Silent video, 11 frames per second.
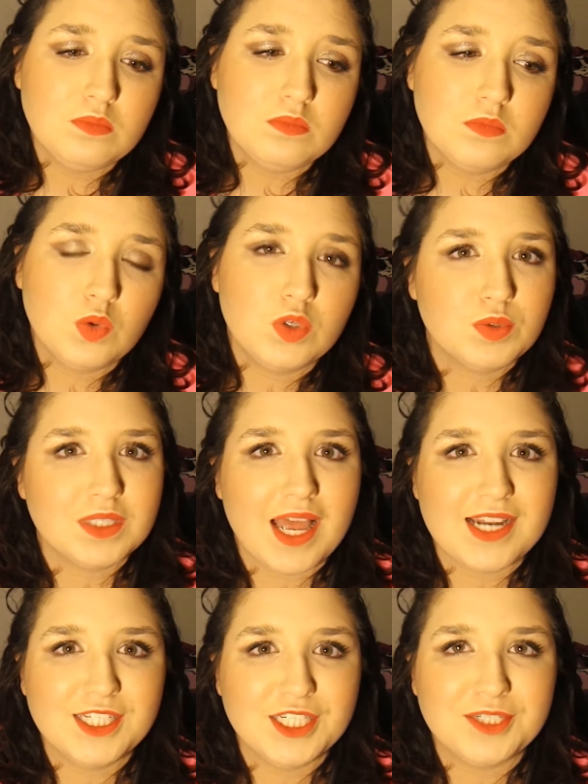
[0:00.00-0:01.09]
Which was
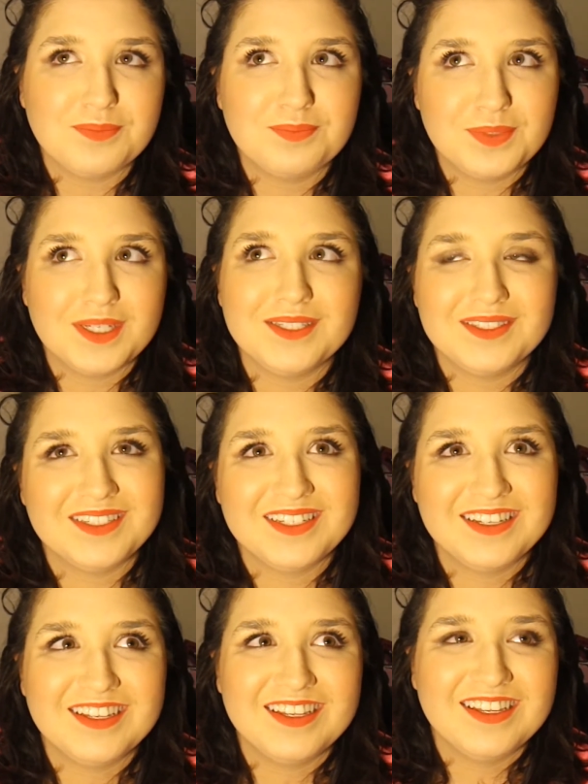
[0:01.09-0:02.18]
last year. But
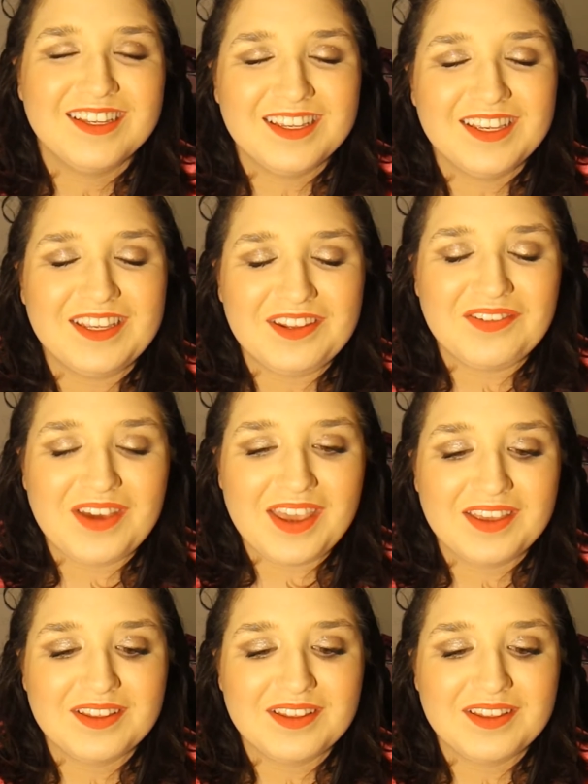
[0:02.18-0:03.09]
anyway,